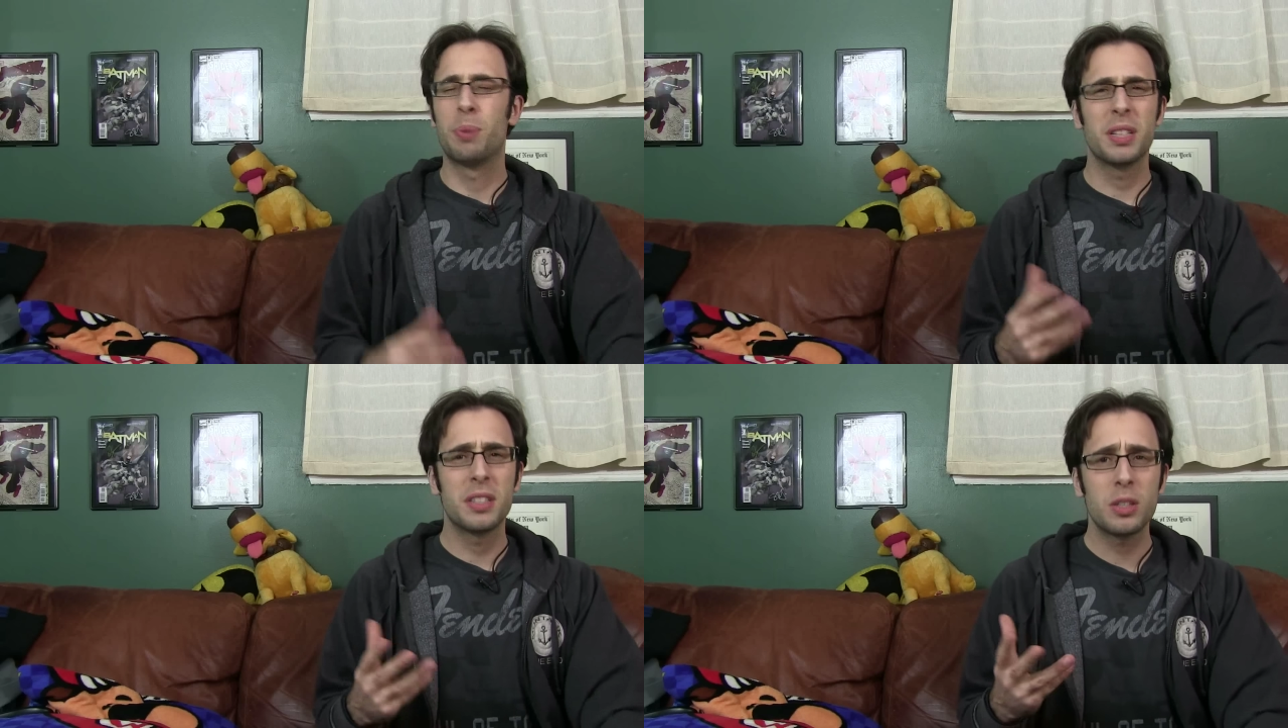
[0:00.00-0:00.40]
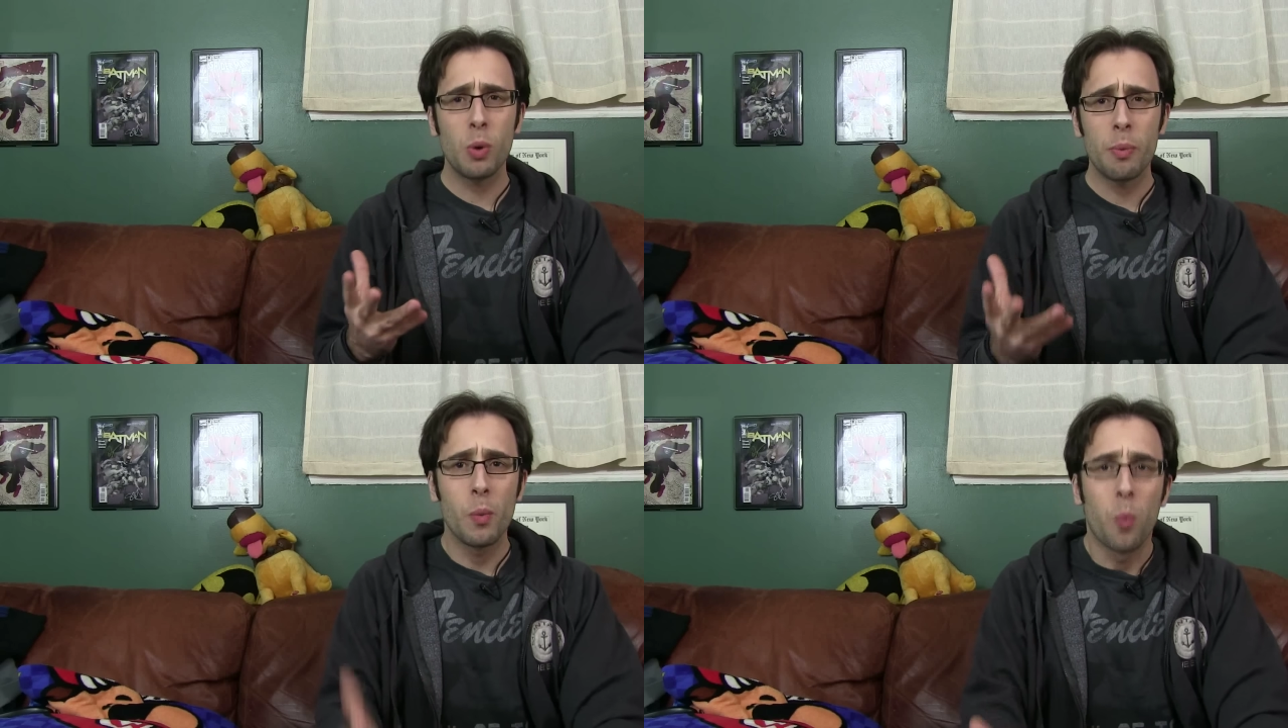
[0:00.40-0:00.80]
But is this
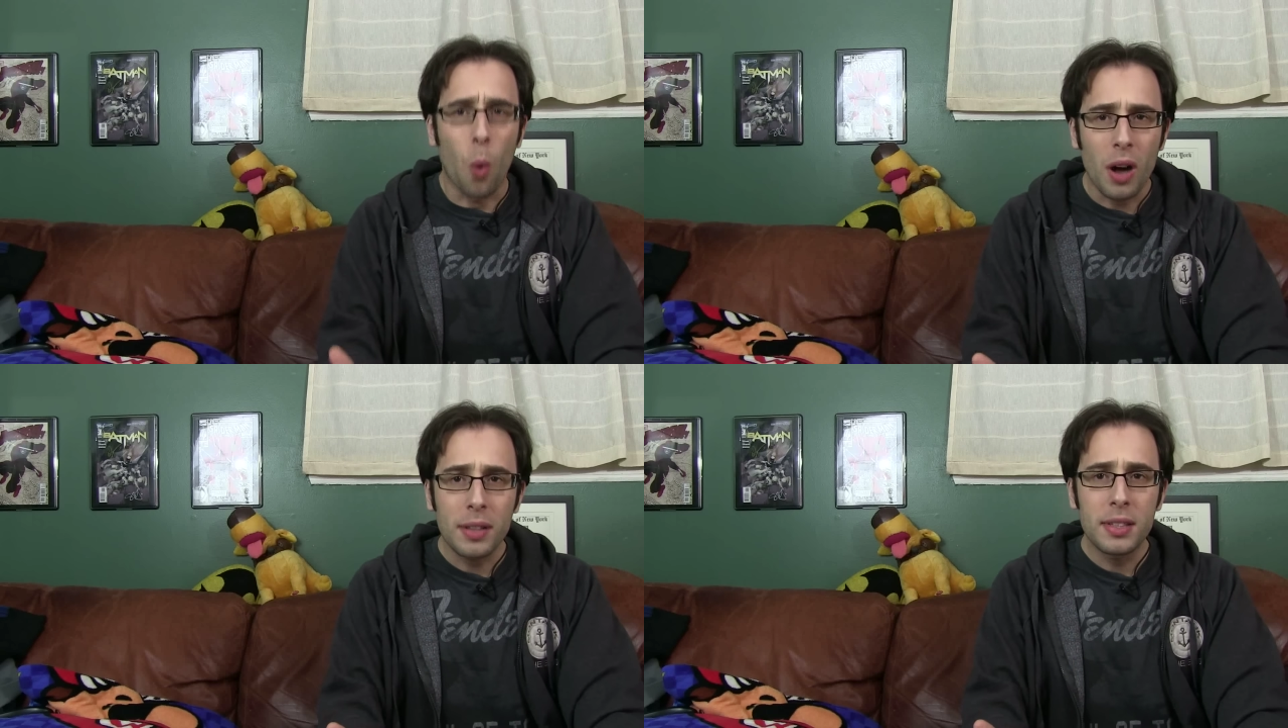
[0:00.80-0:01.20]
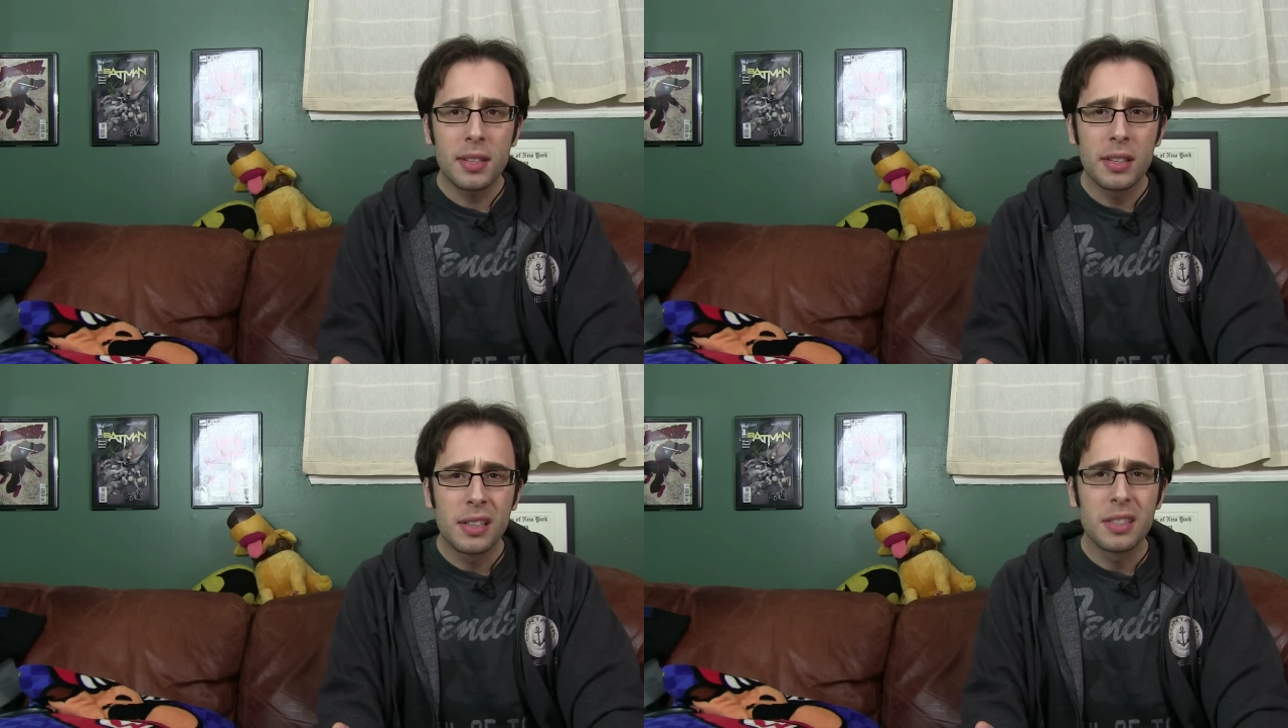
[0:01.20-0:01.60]
what we
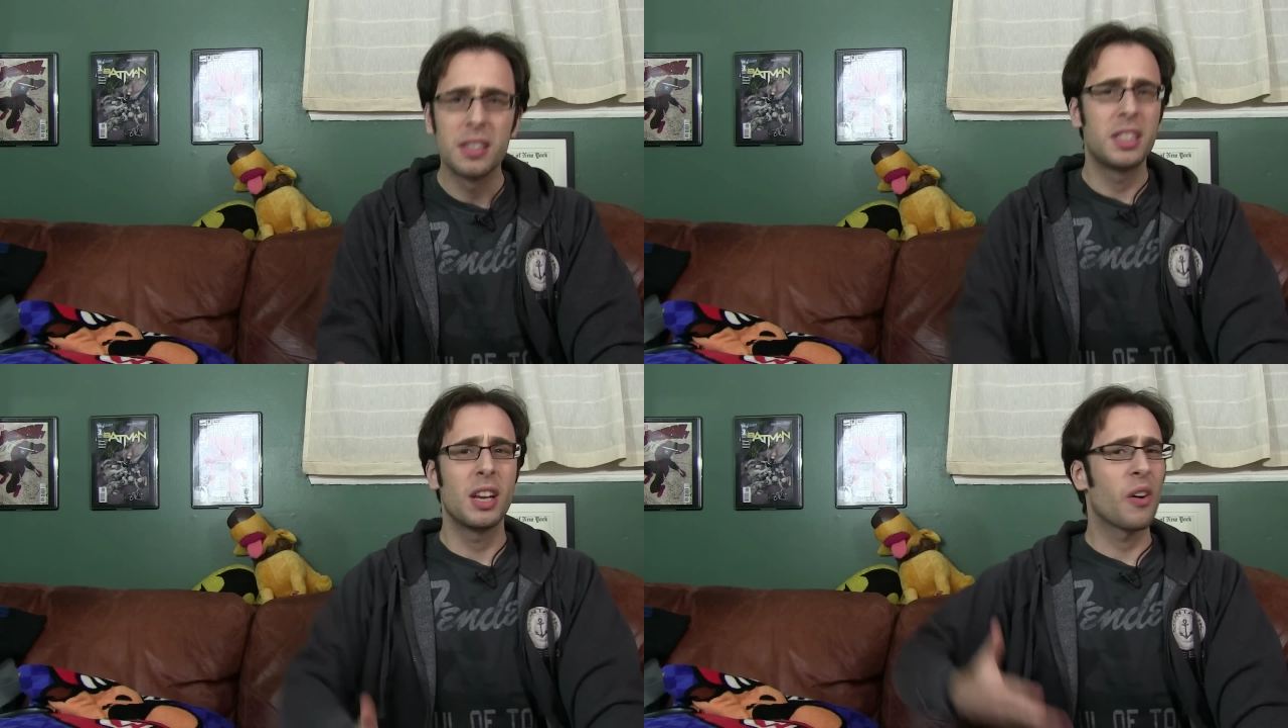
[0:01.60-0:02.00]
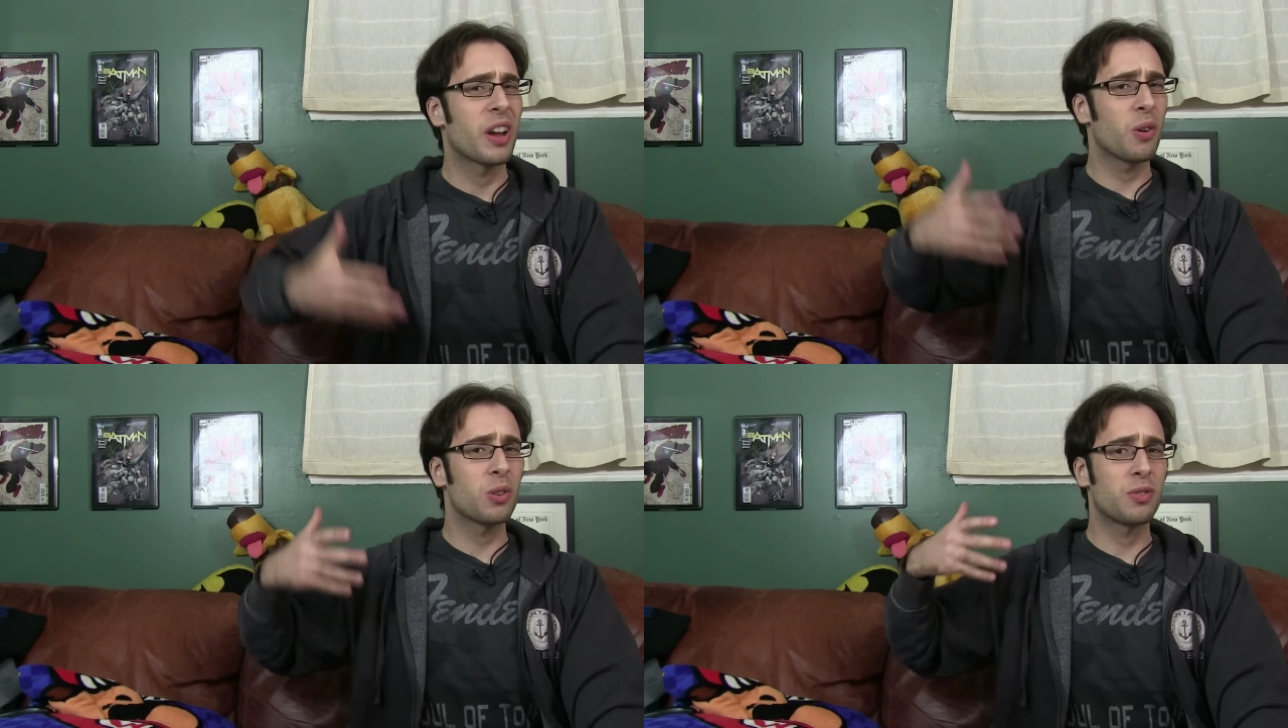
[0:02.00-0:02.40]
want? To see our
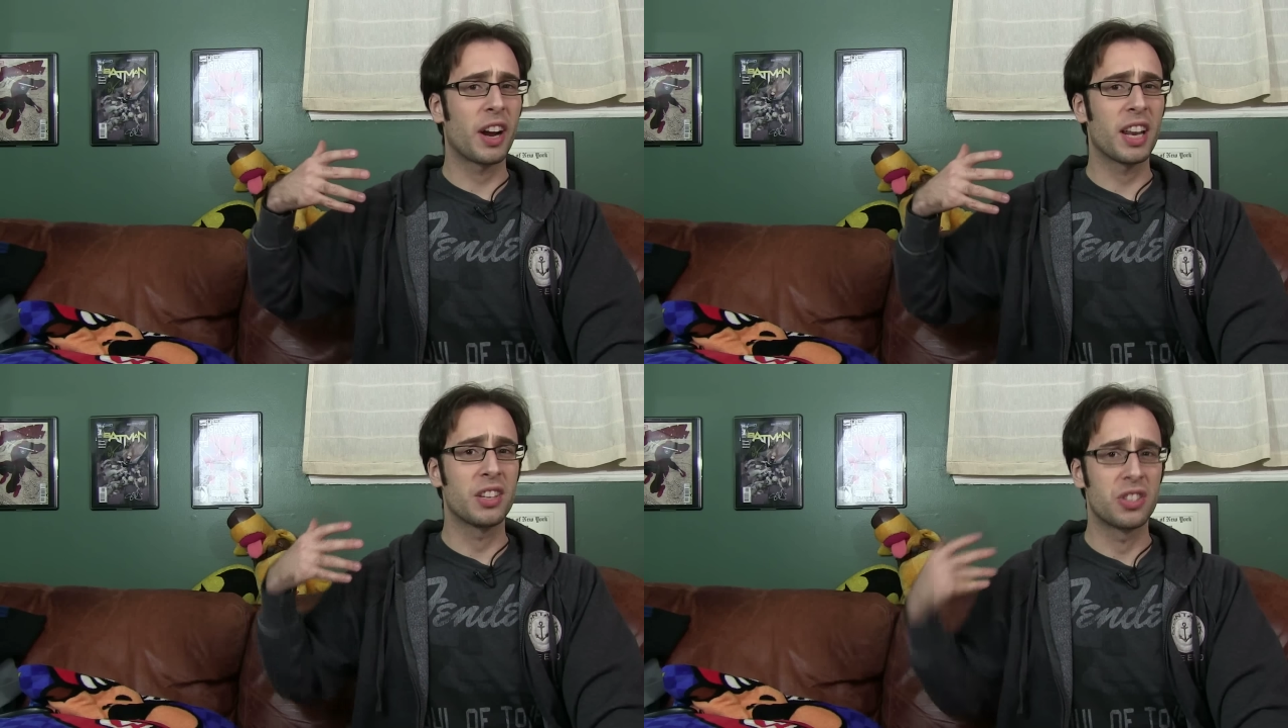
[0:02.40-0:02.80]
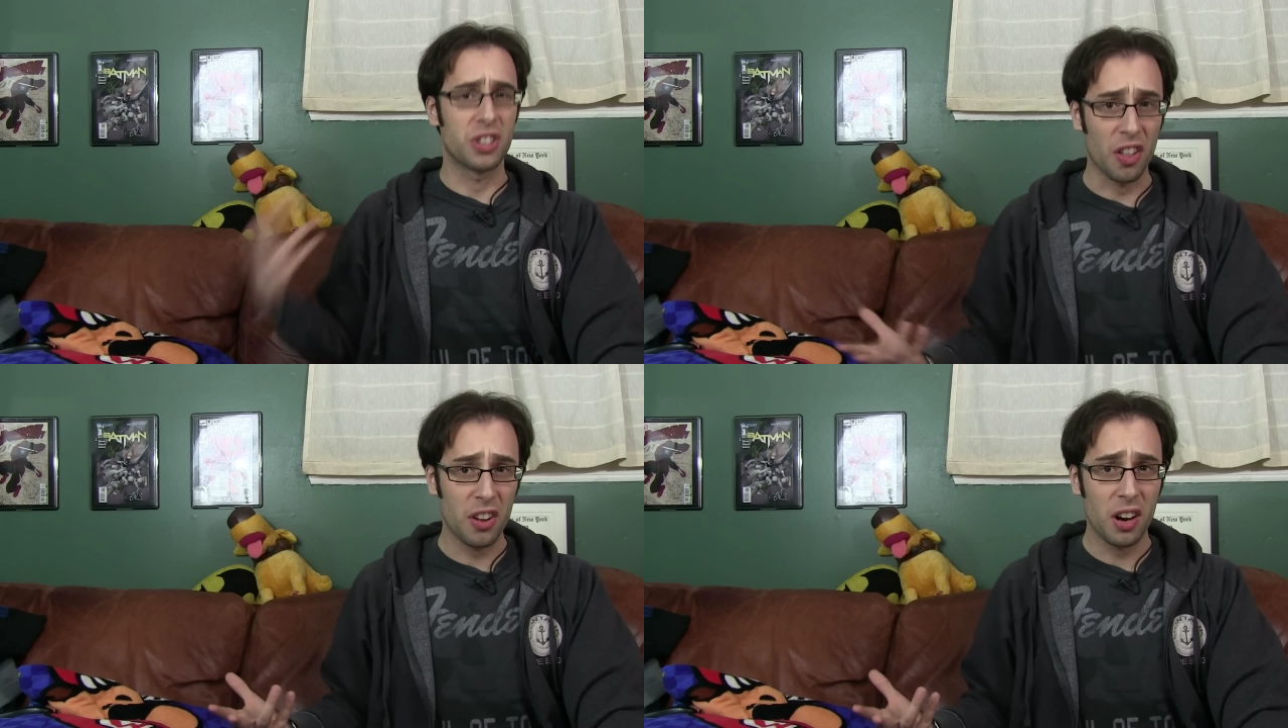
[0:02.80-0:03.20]
heroes fight
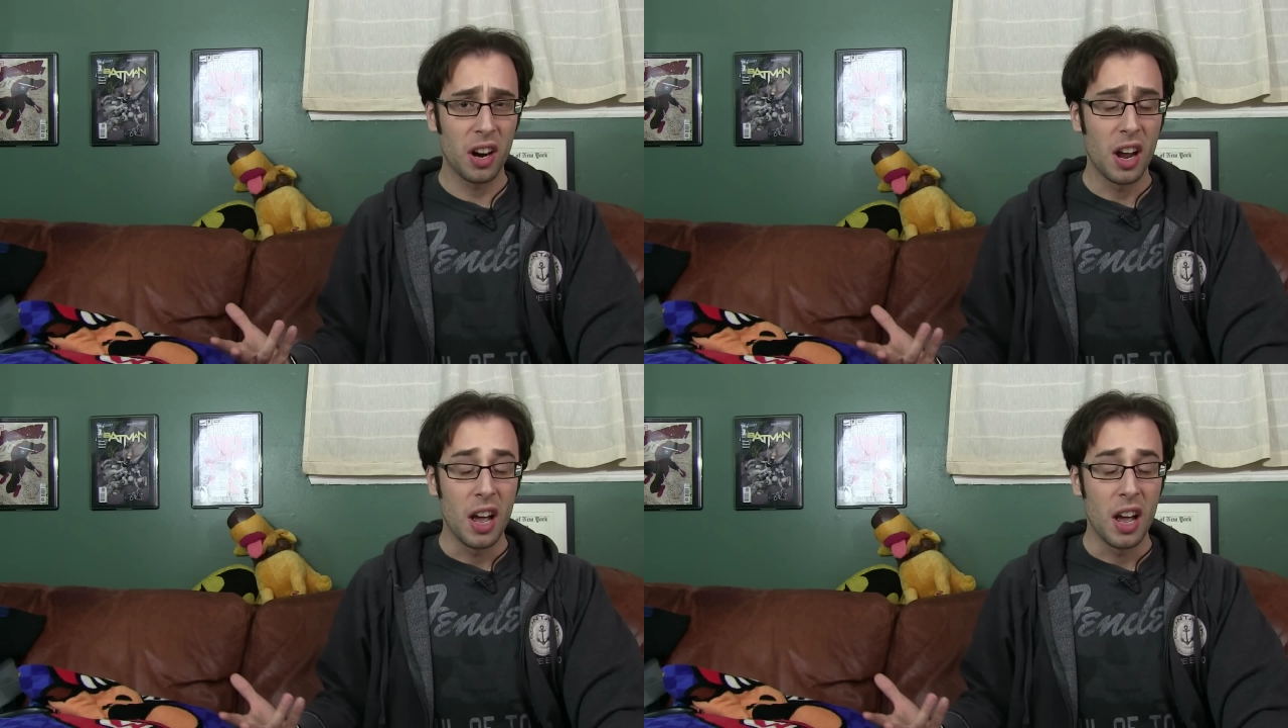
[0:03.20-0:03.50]
each other?